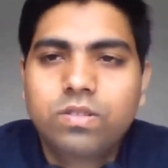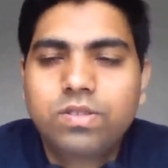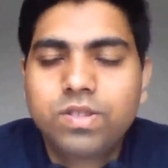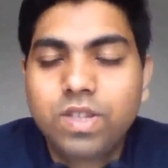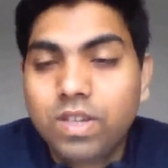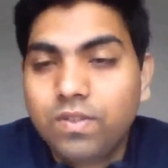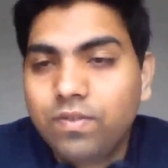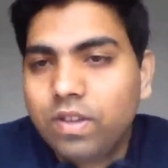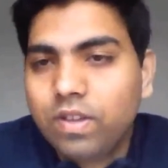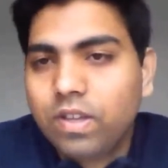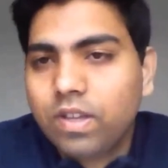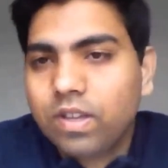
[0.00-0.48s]

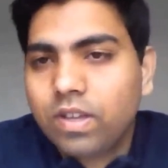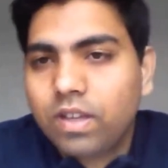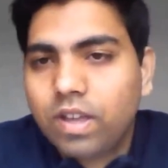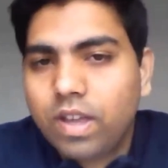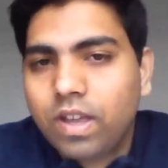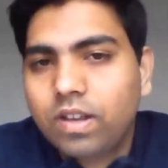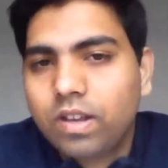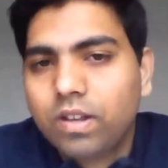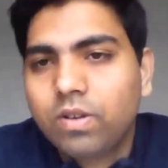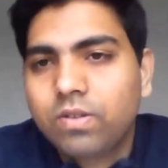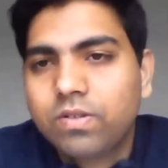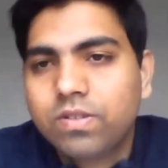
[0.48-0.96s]
CV,
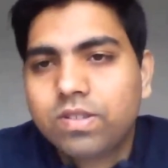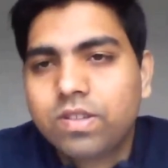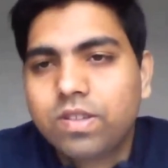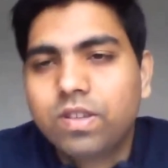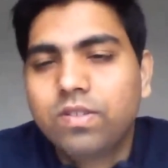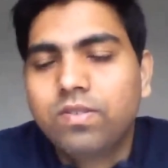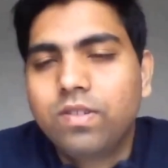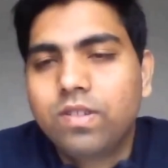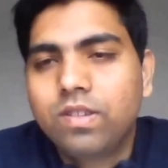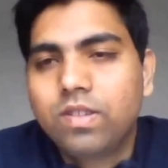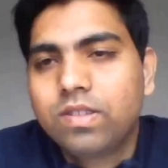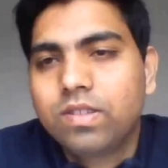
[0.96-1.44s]
and your
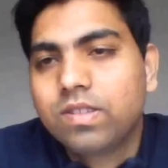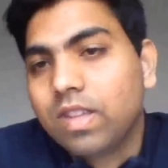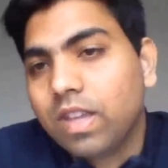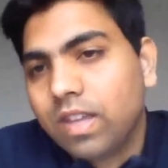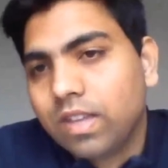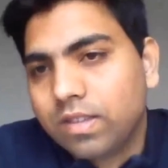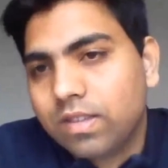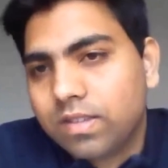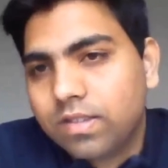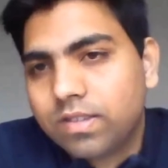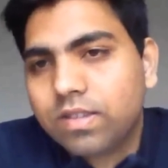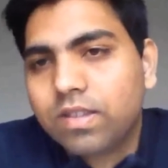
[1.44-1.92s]
CV
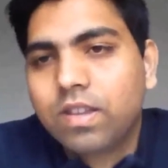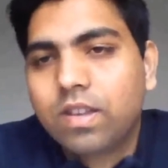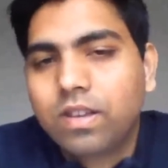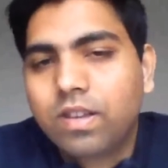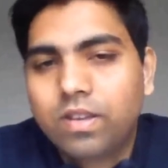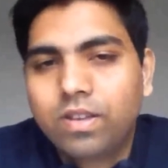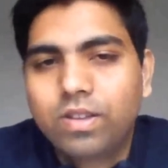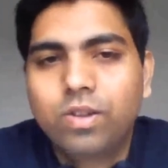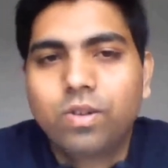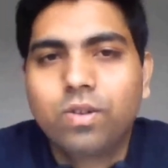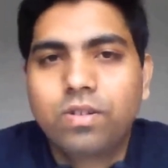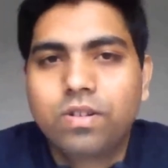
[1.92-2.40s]
says
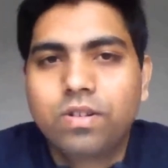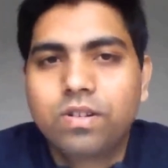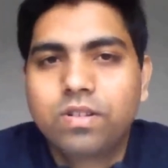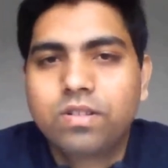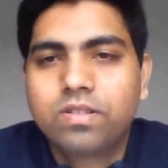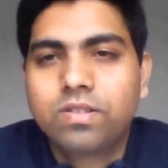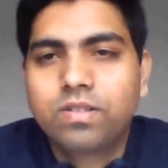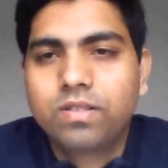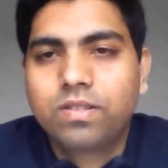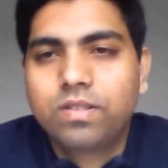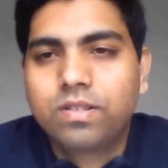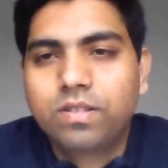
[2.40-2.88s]
your
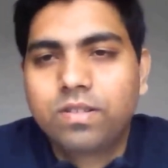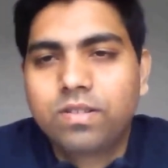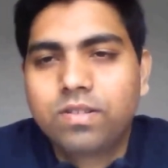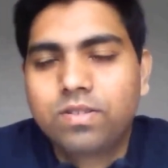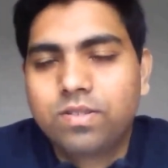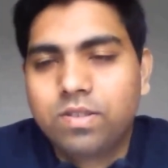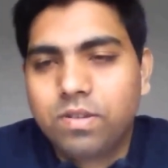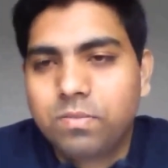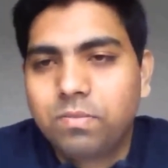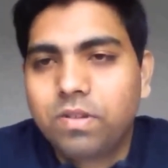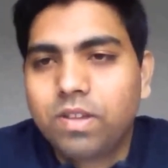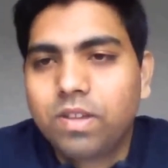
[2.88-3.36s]

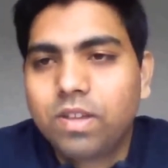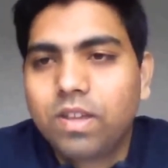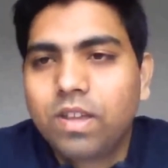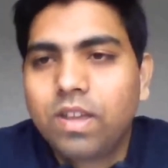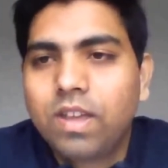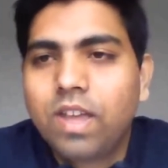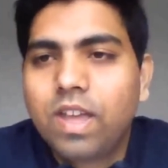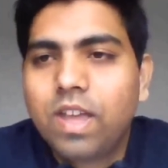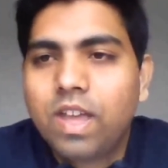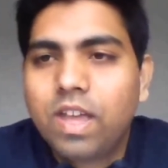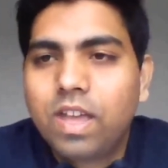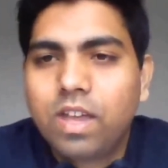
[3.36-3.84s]
GPA.